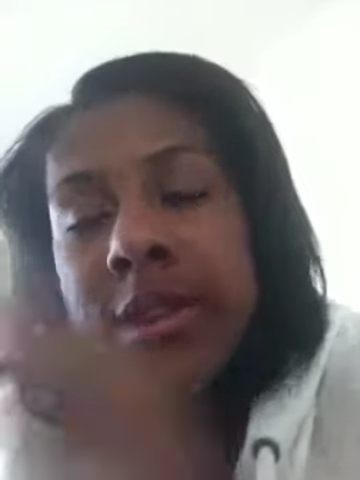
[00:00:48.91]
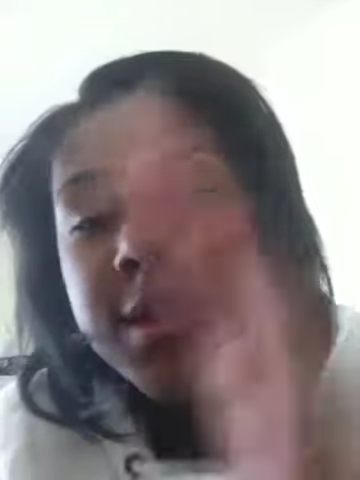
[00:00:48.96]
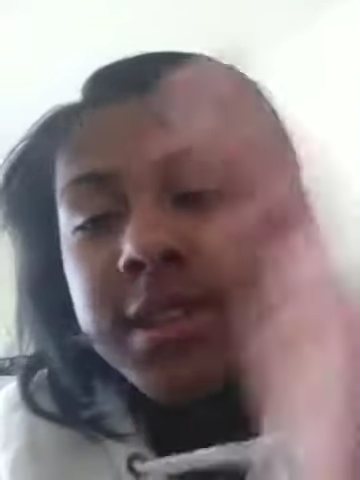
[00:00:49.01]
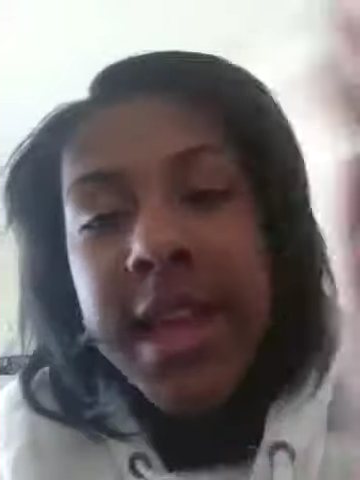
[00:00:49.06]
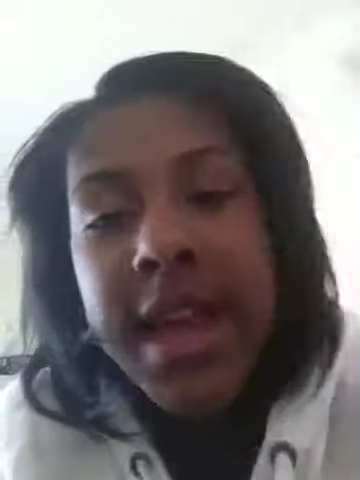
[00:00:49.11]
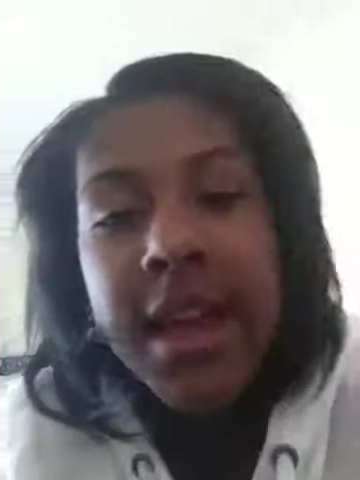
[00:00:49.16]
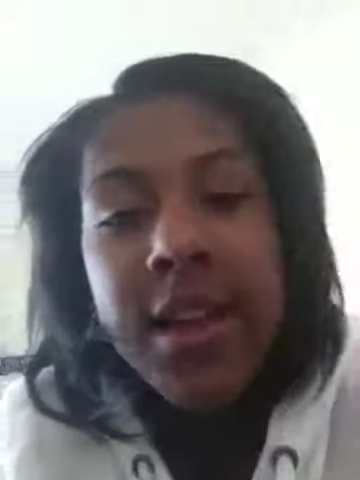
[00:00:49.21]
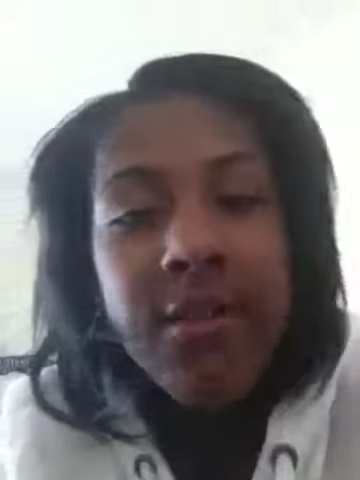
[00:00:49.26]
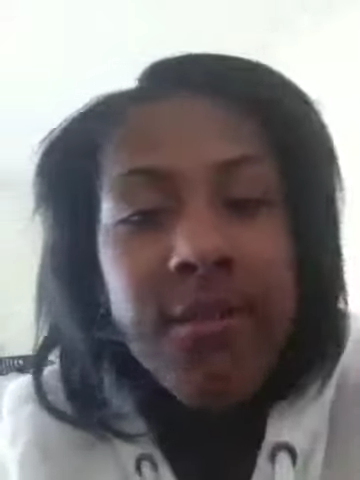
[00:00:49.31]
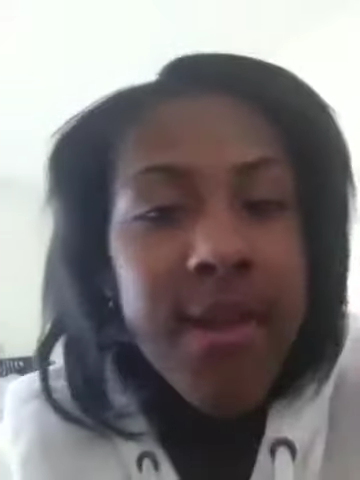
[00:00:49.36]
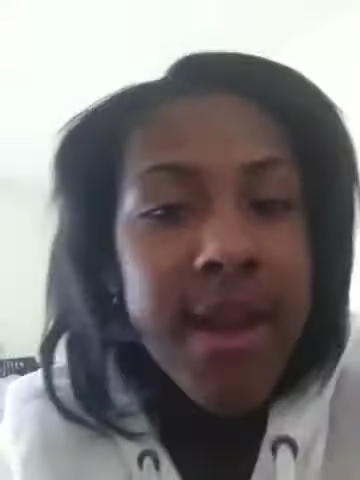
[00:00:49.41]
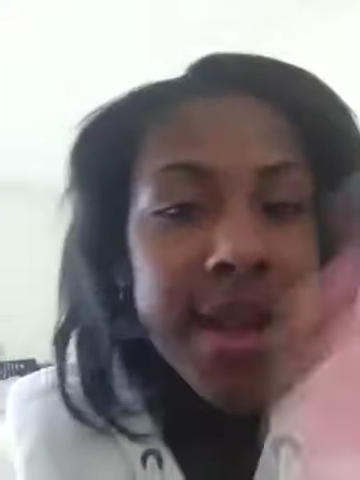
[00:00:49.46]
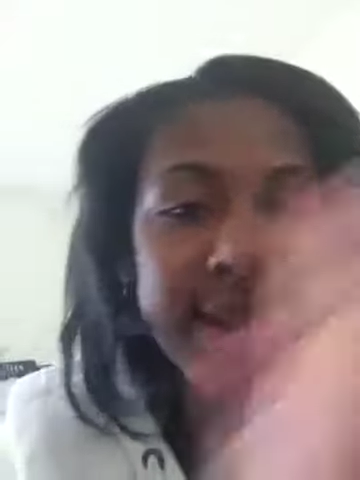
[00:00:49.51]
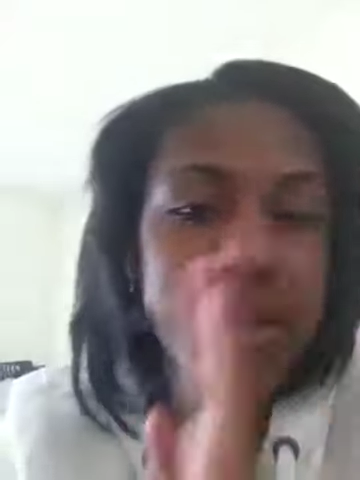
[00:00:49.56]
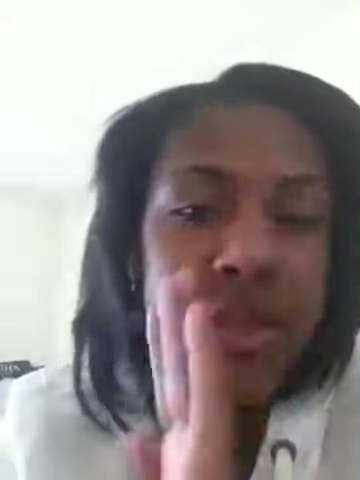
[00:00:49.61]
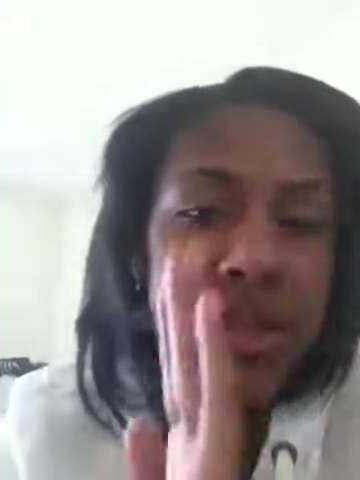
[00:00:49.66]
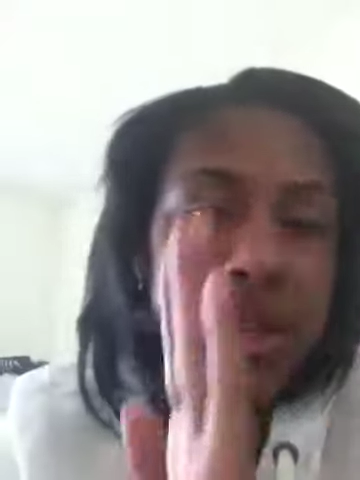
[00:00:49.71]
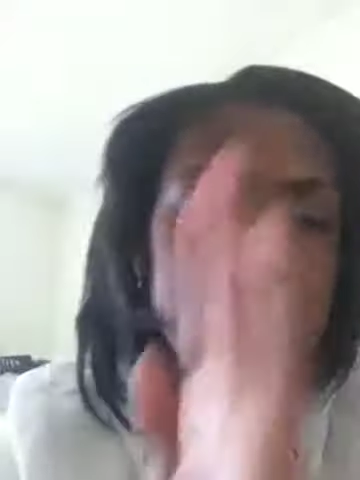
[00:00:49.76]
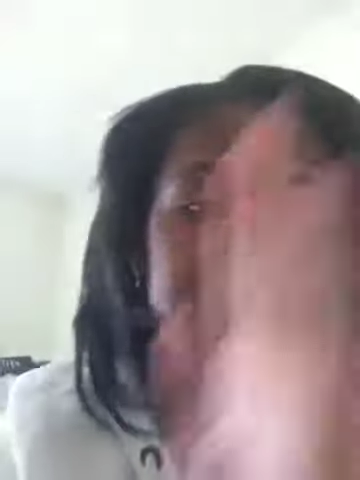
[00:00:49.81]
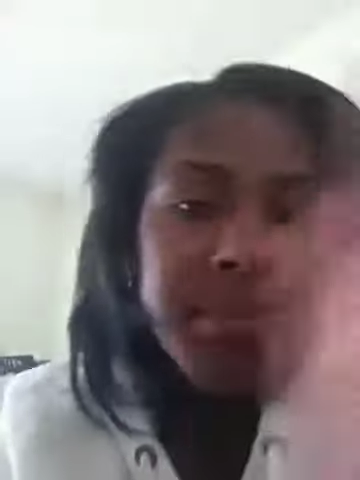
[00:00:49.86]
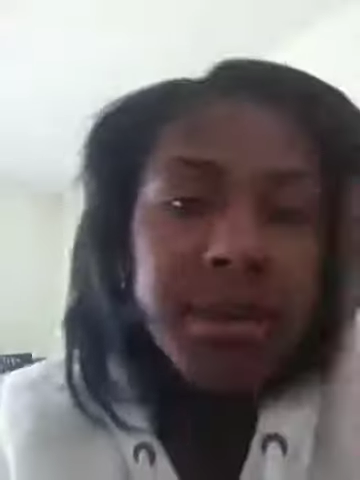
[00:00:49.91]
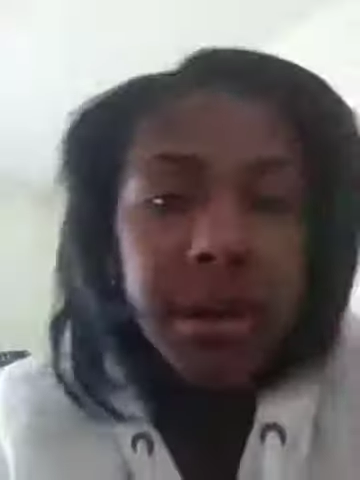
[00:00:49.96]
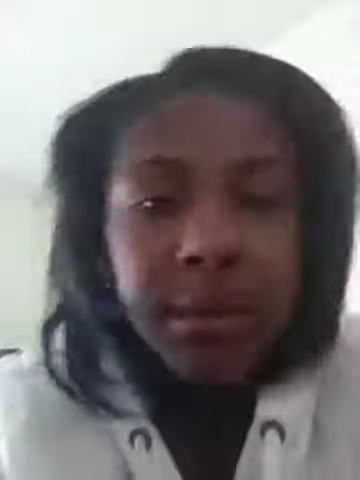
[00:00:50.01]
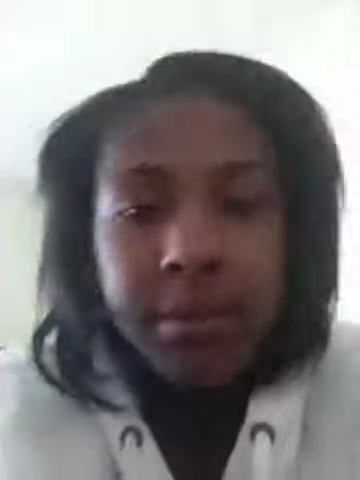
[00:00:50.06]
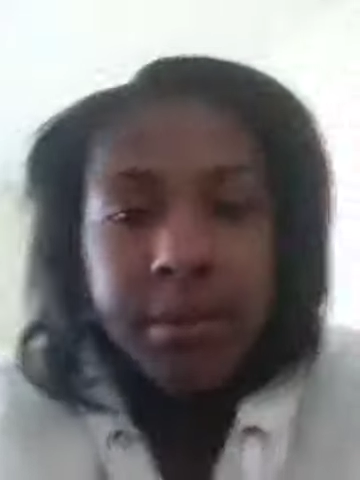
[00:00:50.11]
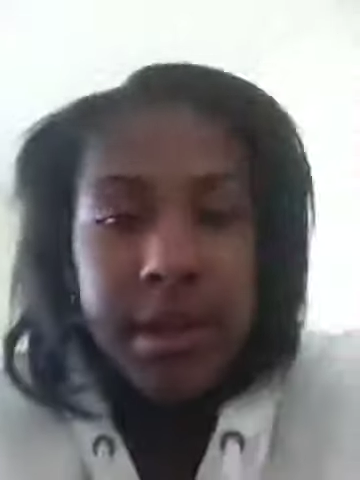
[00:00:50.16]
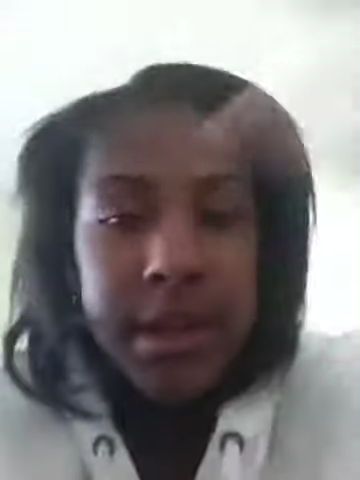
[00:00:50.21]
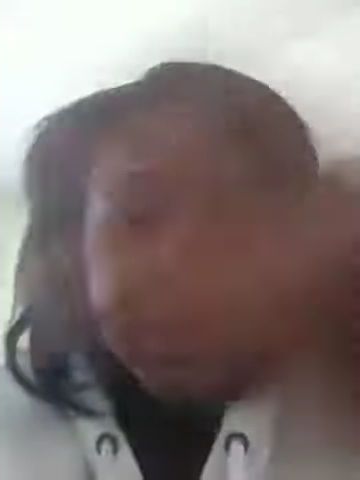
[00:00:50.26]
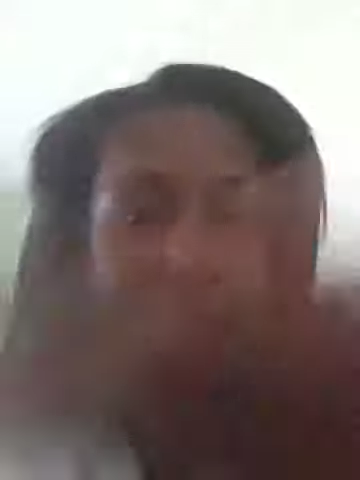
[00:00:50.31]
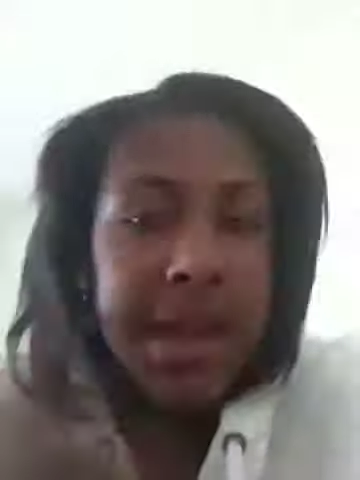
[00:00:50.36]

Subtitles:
just act ratchet in public.